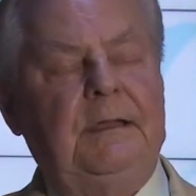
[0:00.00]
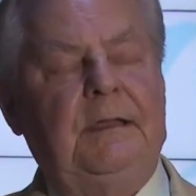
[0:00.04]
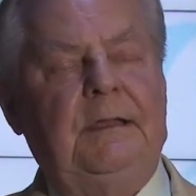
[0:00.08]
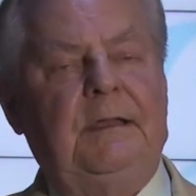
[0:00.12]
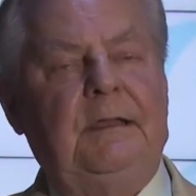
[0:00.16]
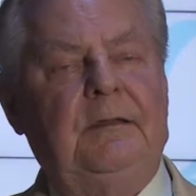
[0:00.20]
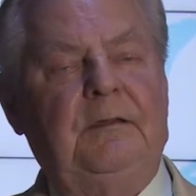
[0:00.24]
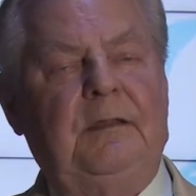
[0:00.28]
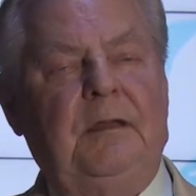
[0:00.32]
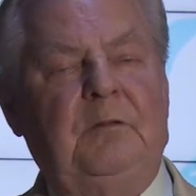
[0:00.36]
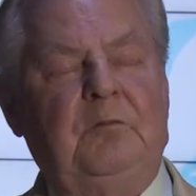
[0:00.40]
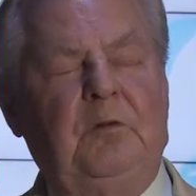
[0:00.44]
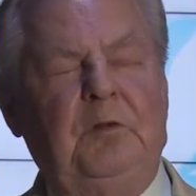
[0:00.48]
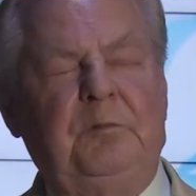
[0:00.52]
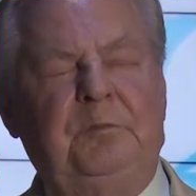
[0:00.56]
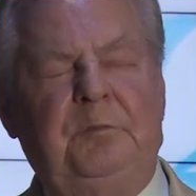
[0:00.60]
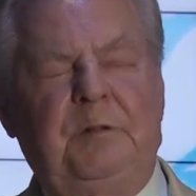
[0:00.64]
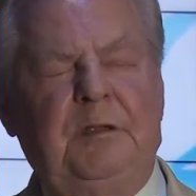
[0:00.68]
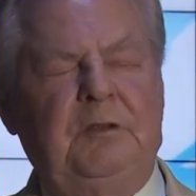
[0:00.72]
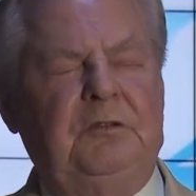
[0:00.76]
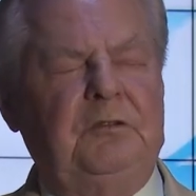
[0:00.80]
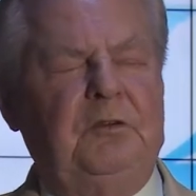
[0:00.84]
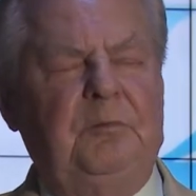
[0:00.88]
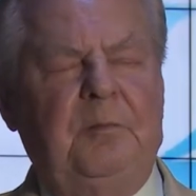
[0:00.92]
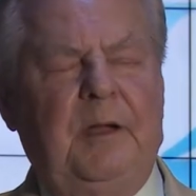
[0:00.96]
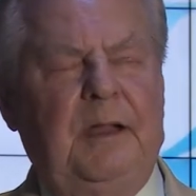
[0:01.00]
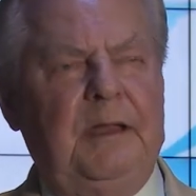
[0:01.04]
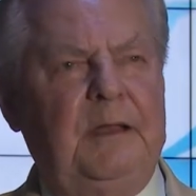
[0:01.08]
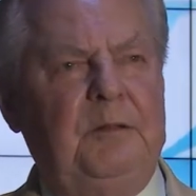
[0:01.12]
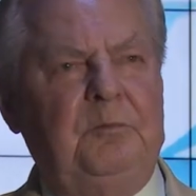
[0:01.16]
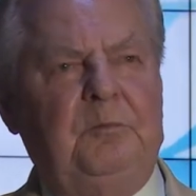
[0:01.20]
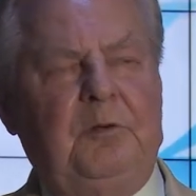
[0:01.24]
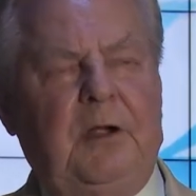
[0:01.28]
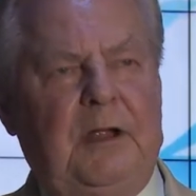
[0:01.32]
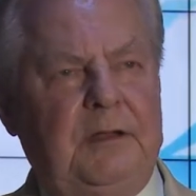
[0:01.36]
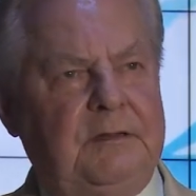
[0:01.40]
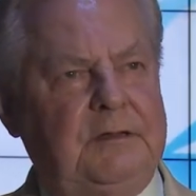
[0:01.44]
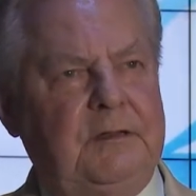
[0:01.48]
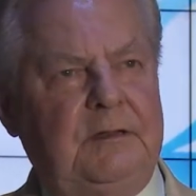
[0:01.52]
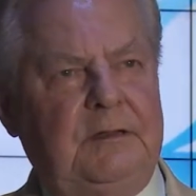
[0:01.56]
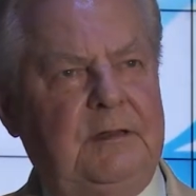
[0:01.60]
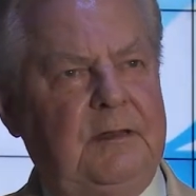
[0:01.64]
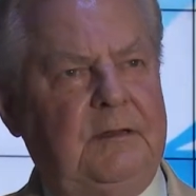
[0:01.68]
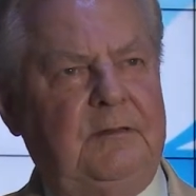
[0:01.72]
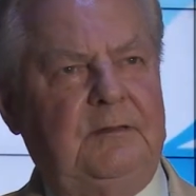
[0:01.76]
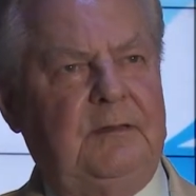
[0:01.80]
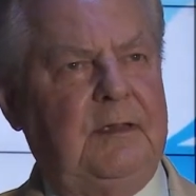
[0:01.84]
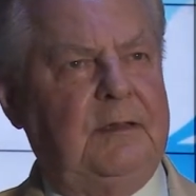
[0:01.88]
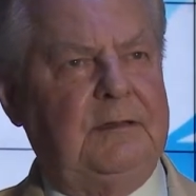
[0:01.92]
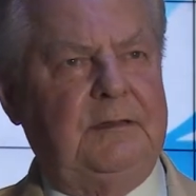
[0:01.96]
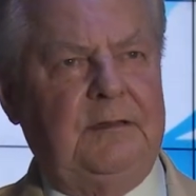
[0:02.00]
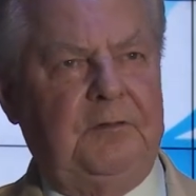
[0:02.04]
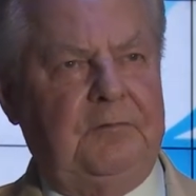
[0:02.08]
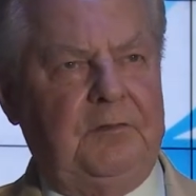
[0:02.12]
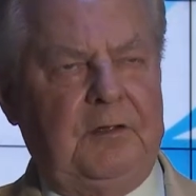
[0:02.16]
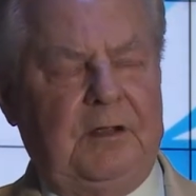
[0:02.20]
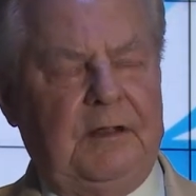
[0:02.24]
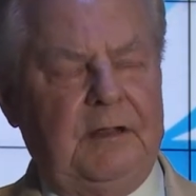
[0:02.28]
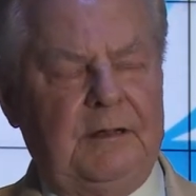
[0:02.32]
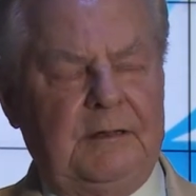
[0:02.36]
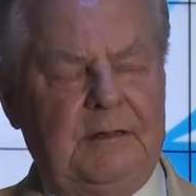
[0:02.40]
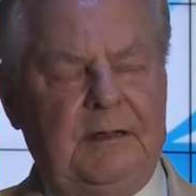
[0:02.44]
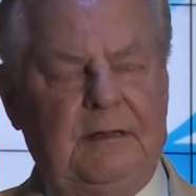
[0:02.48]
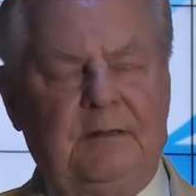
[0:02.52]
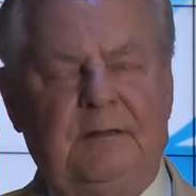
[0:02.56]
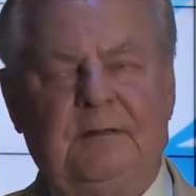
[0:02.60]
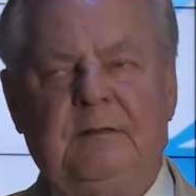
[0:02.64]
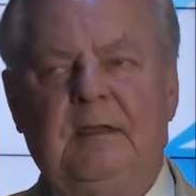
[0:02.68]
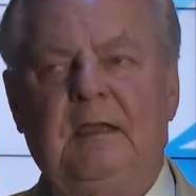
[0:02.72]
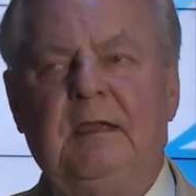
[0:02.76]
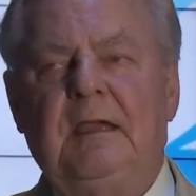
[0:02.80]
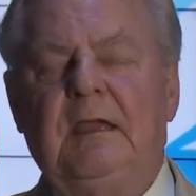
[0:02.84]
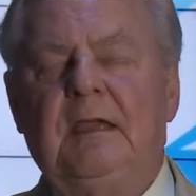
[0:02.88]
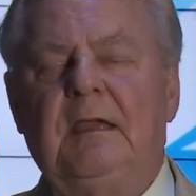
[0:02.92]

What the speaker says: There would be too many prejudices and difficulties.